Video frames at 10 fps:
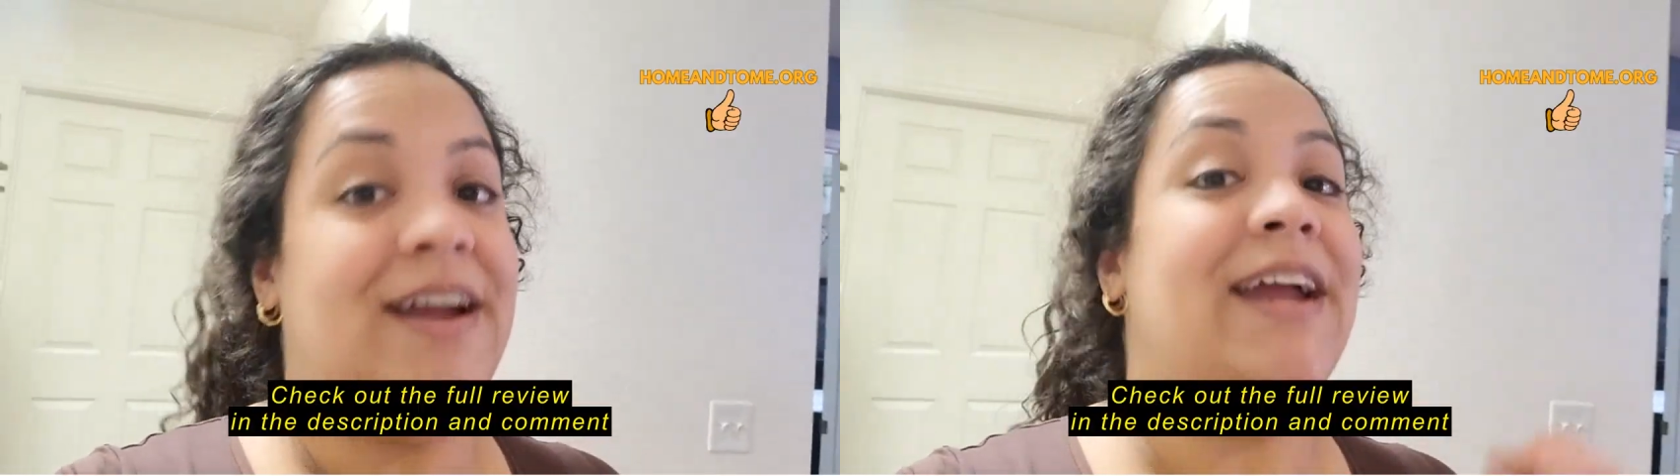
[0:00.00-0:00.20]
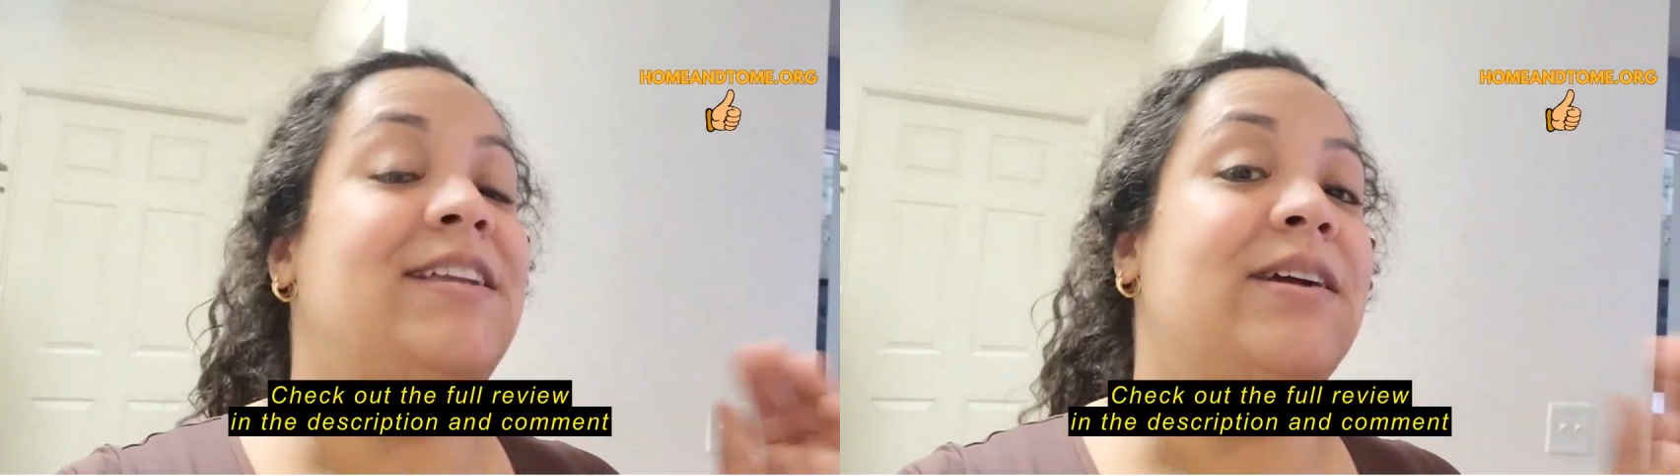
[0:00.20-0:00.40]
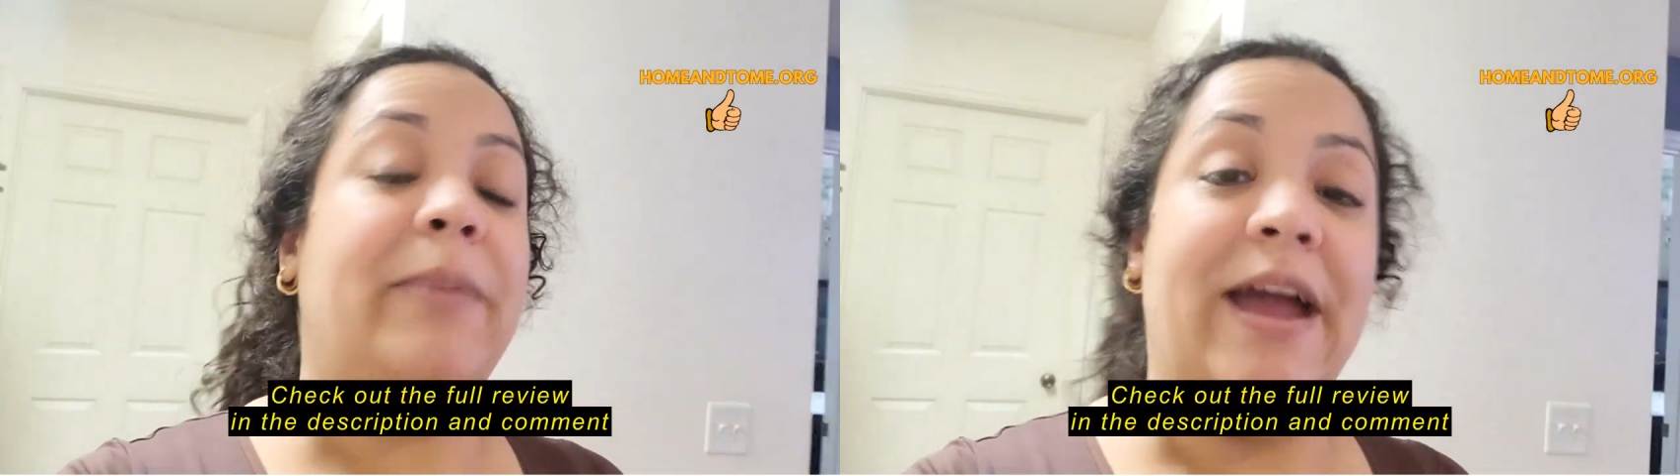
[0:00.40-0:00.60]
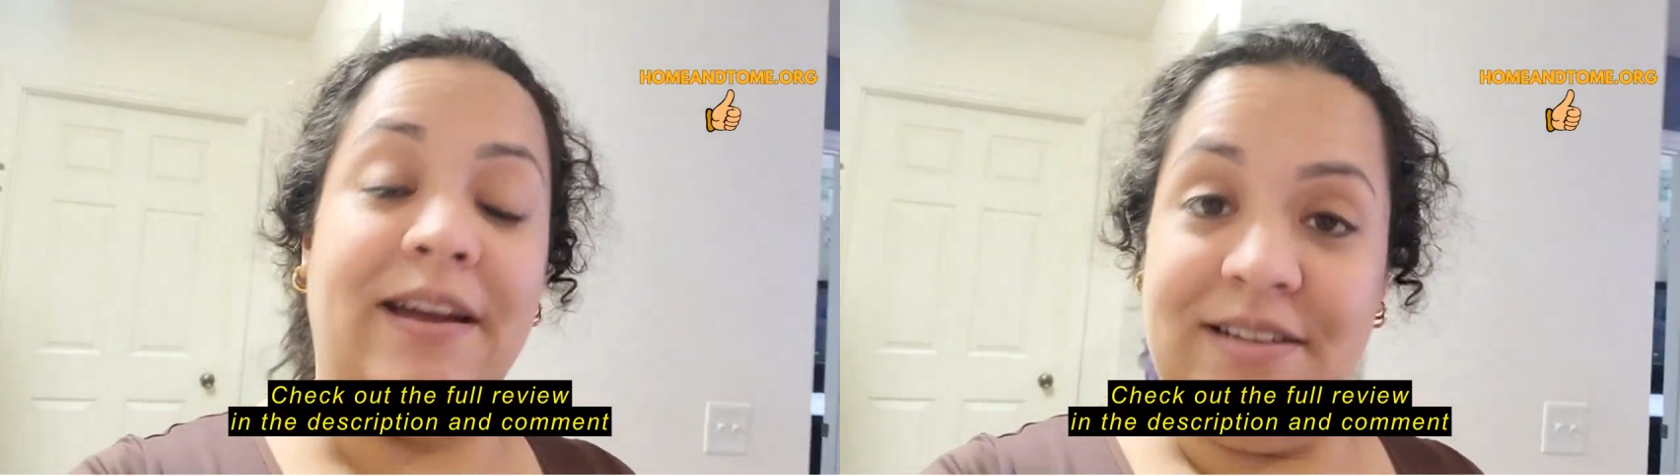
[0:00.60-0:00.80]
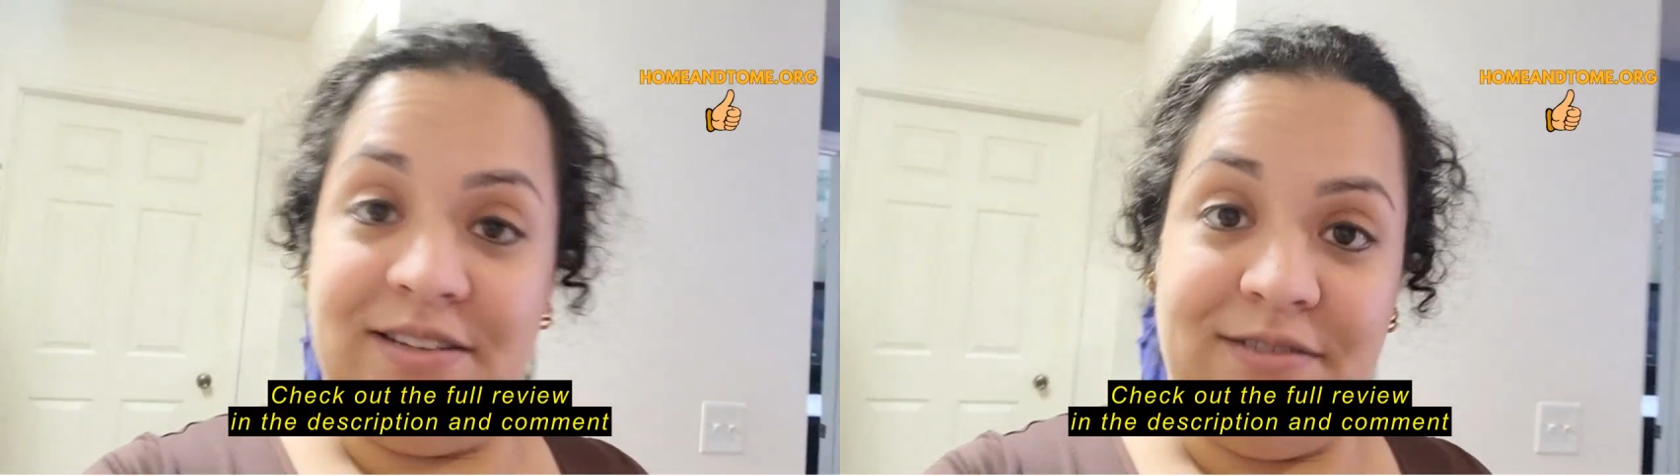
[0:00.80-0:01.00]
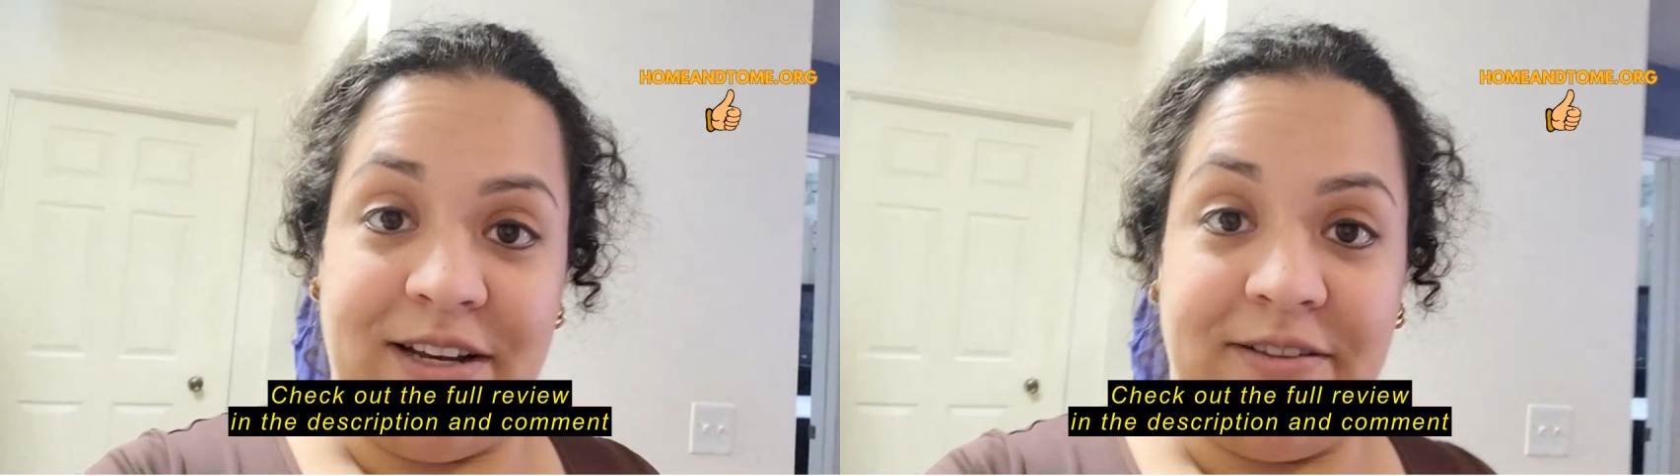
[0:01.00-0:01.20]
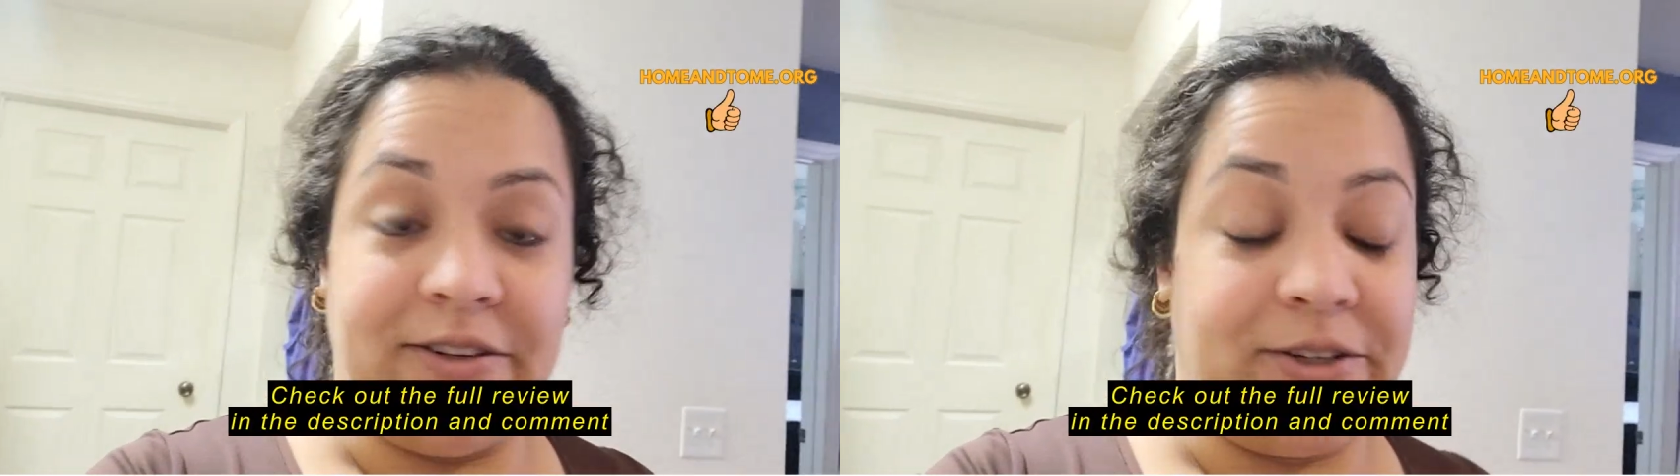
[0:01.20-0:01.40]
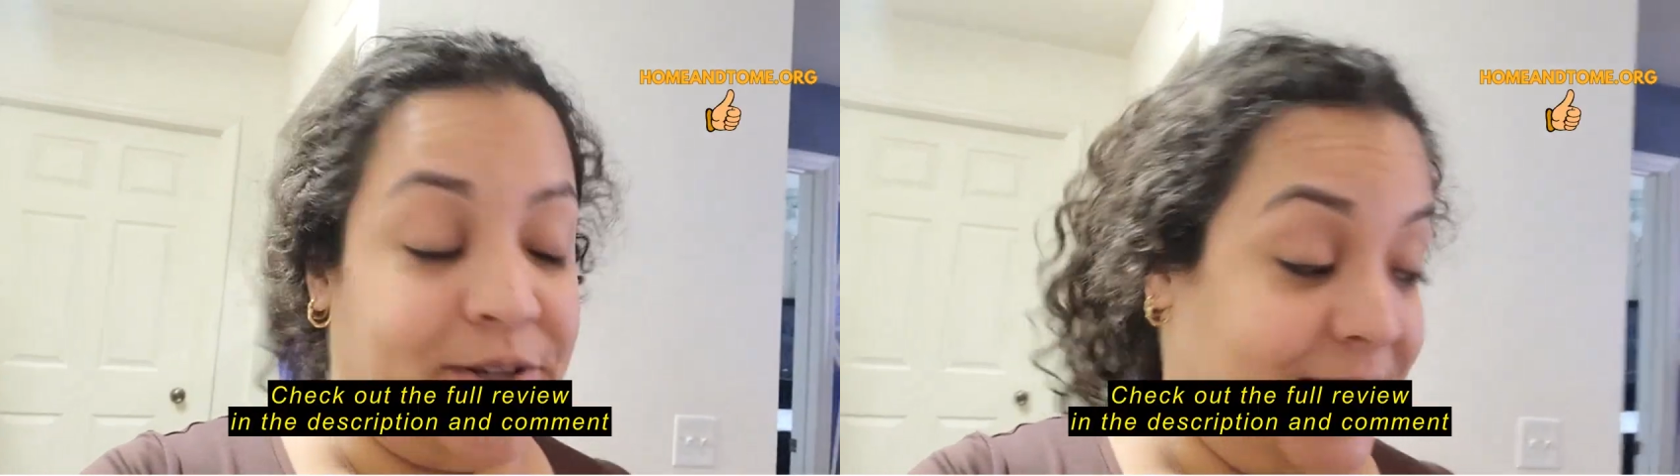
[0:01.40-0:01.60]
and your pan is ready
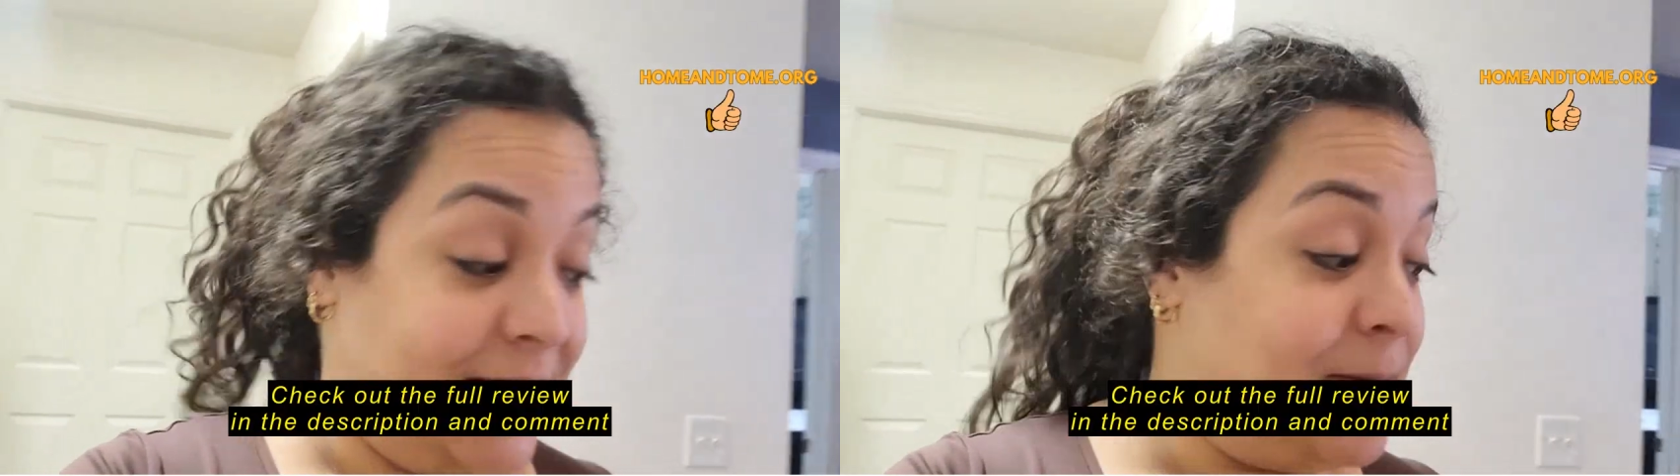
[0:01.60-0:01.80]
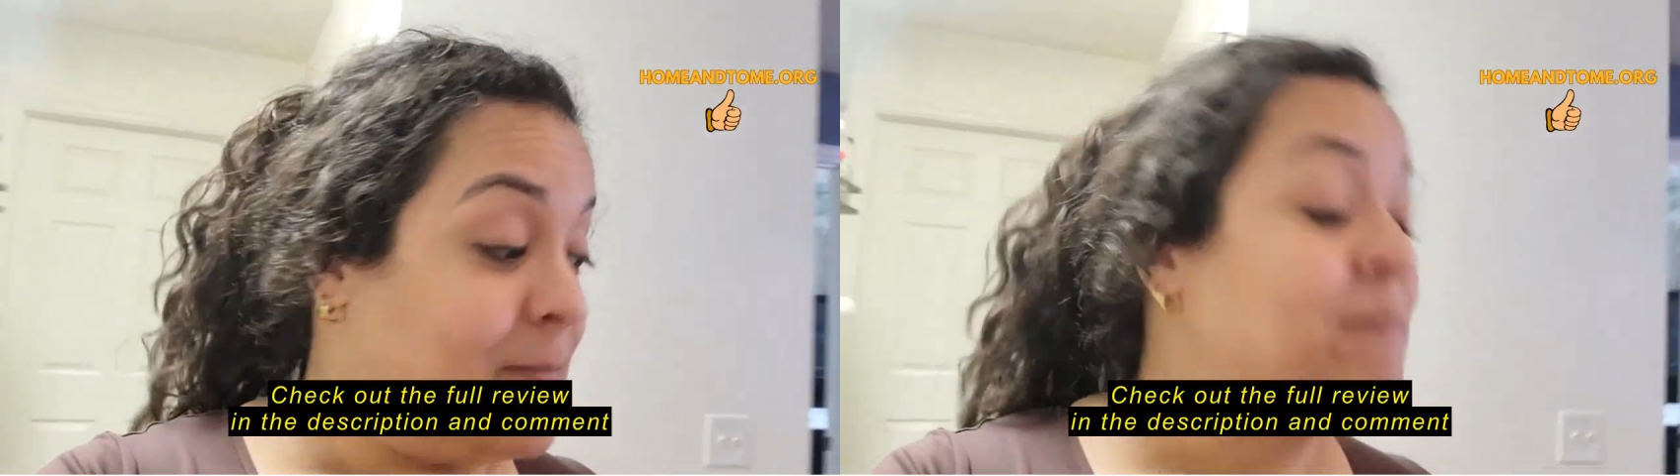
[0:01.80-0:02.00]
for cooking.